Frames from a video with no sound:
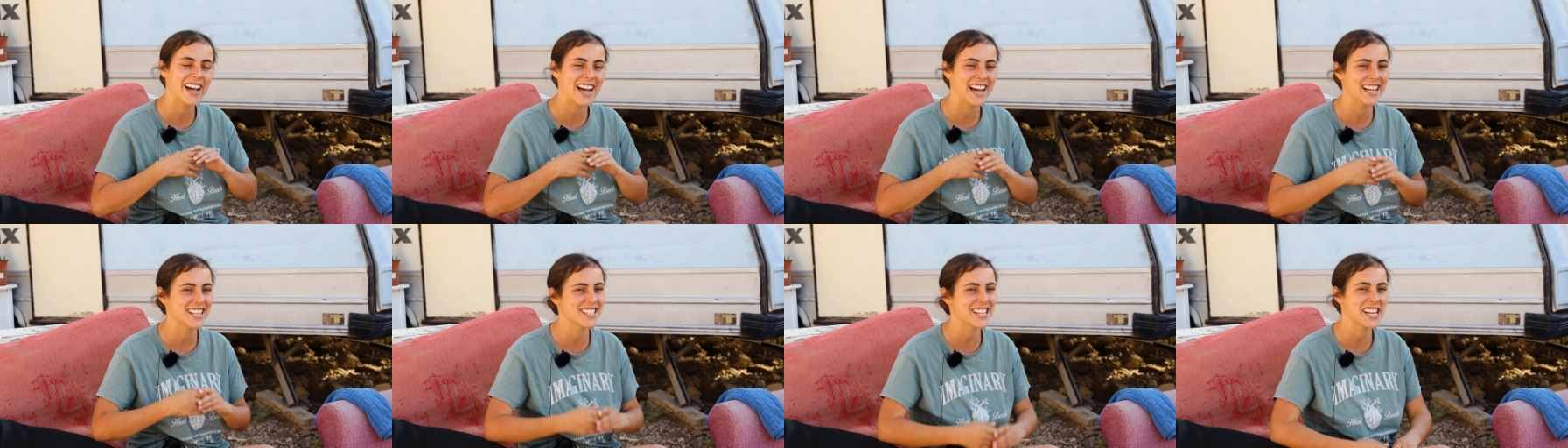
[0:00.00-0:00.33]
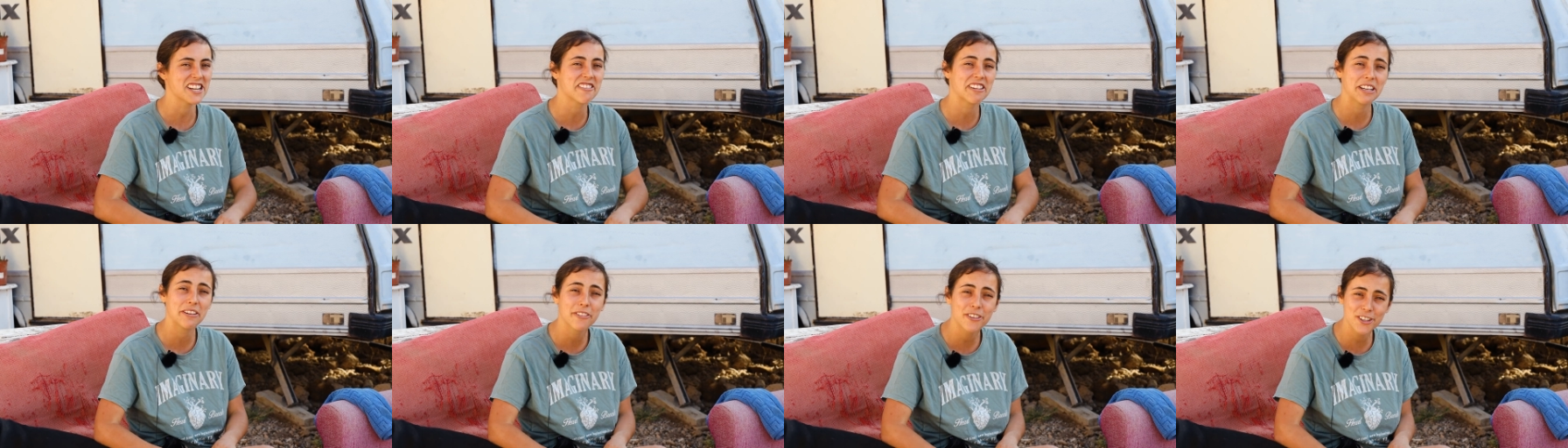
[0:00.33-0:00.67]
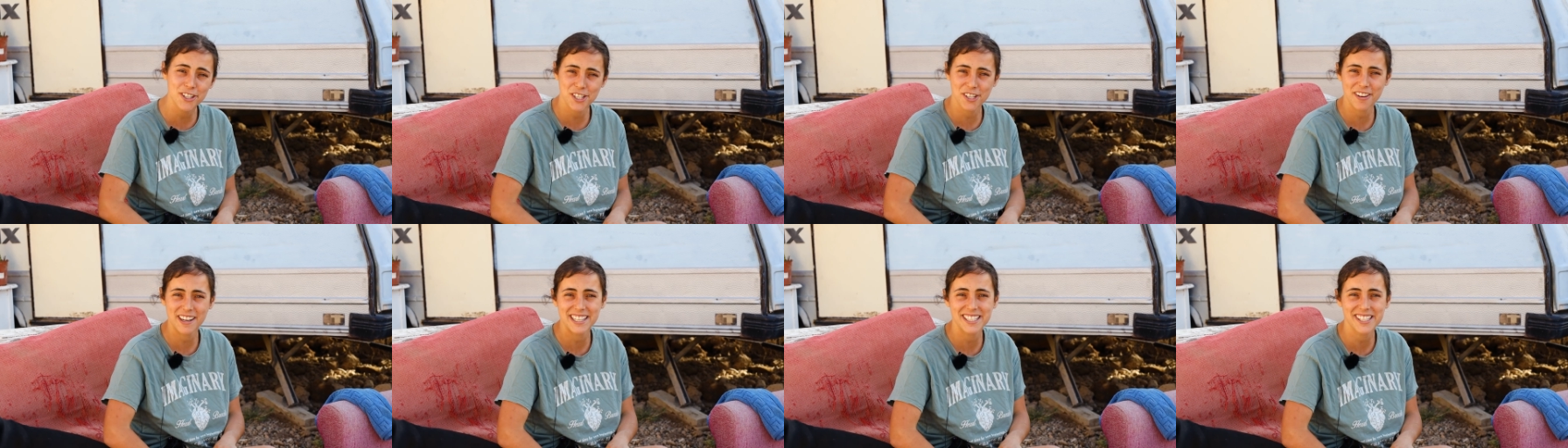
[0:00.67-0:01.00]
at Tenerife
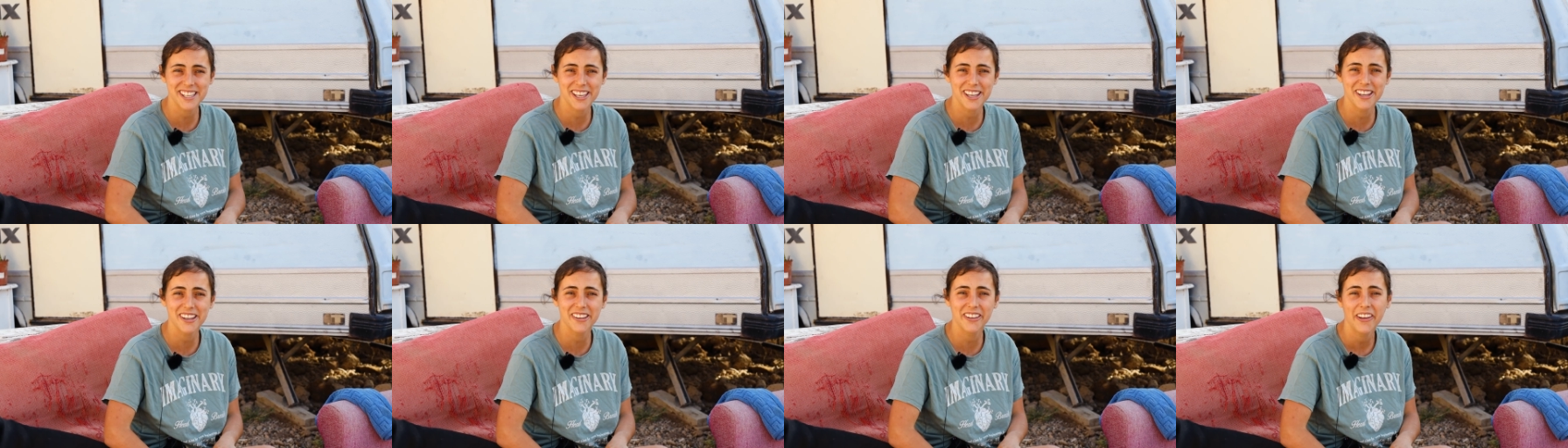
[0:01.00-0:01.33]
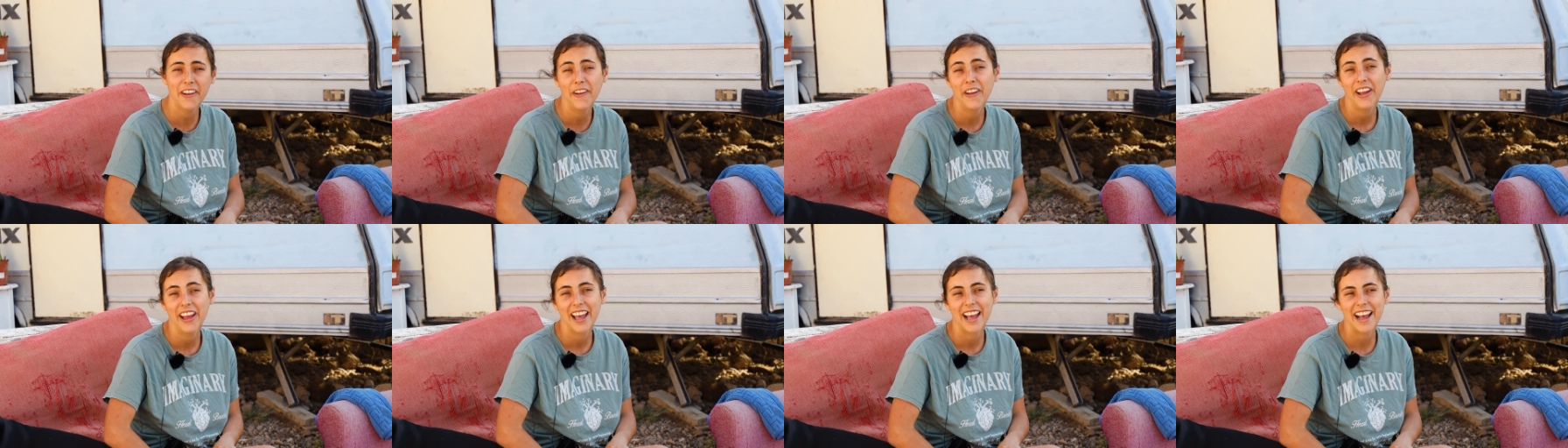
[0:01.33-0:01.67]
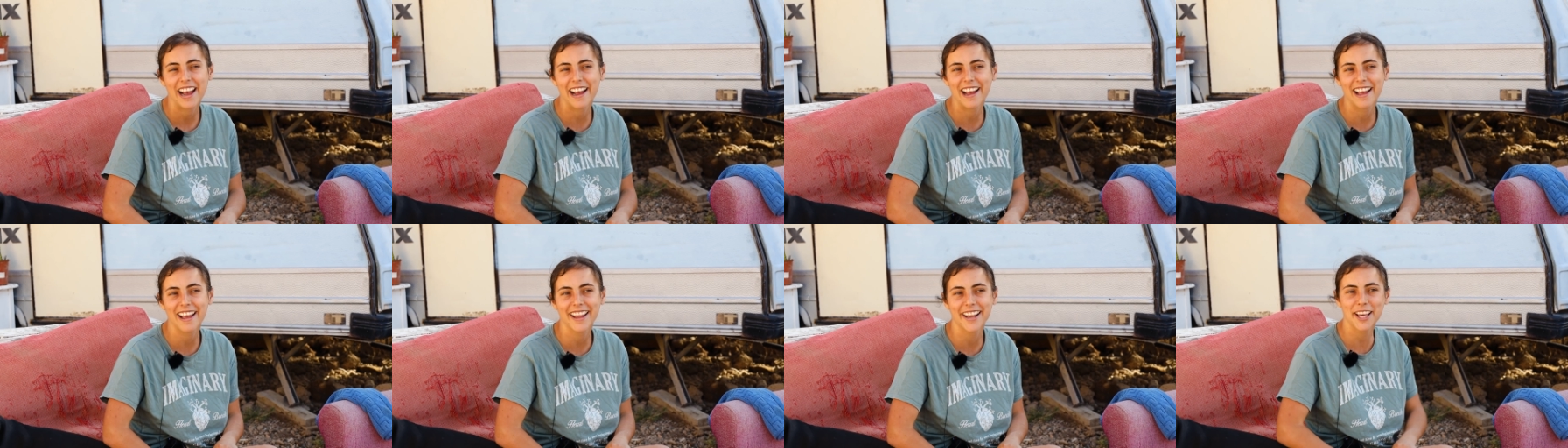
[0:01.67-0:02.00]
Horse Rescue
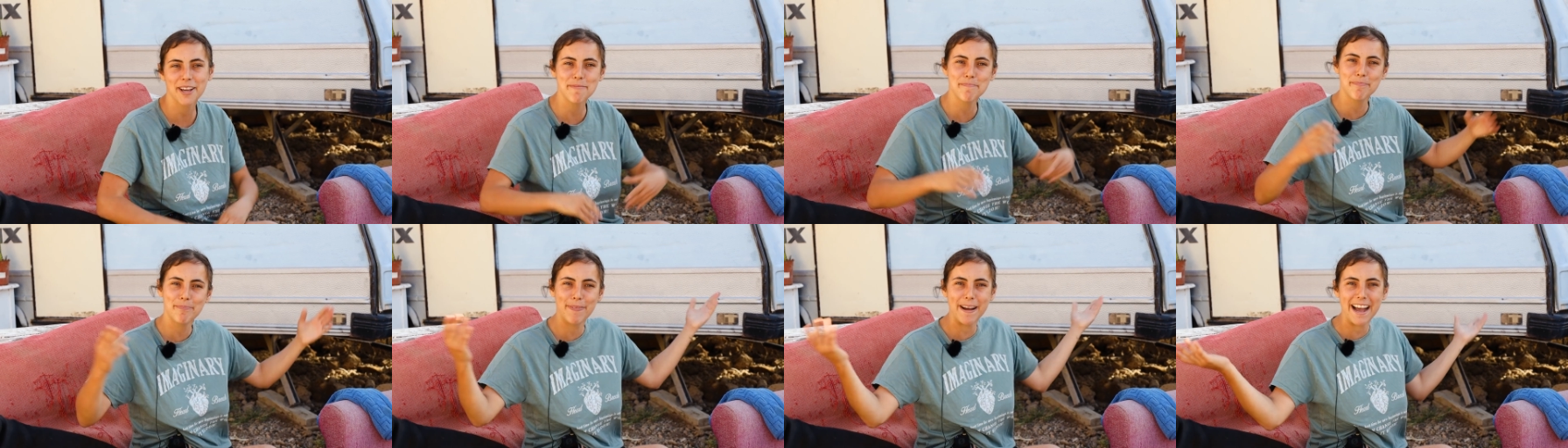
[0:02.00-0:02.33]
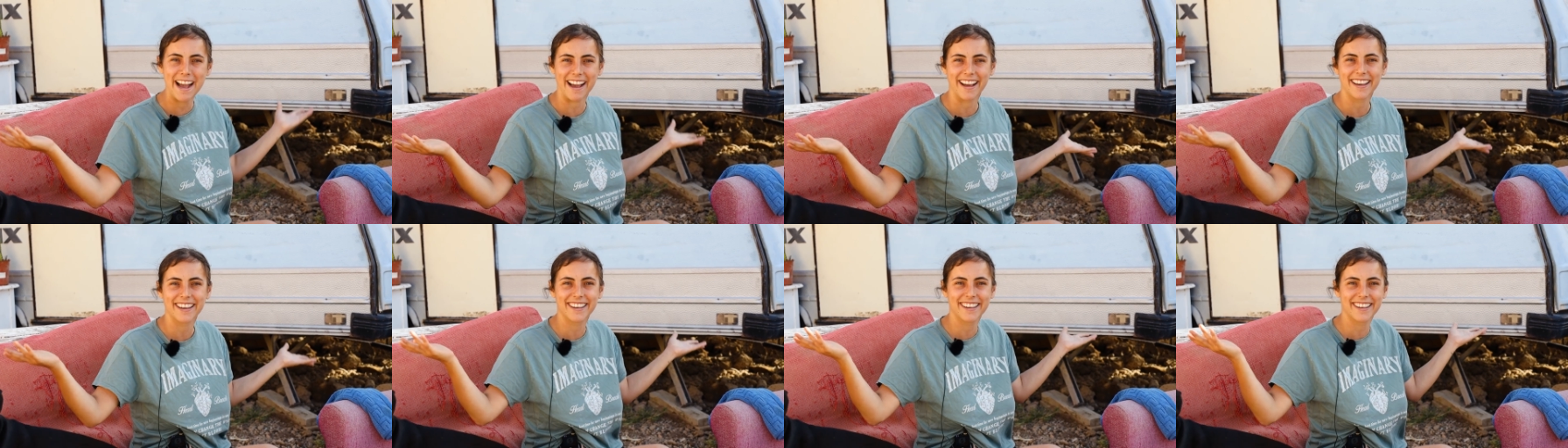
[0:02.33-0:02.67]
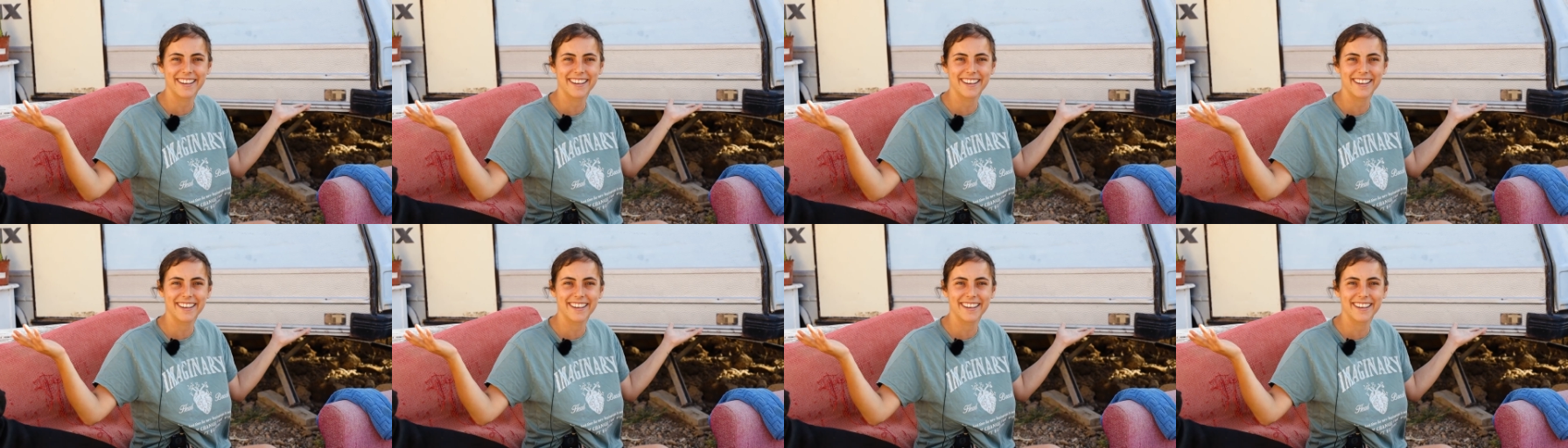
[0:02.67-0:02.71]
and I'm back.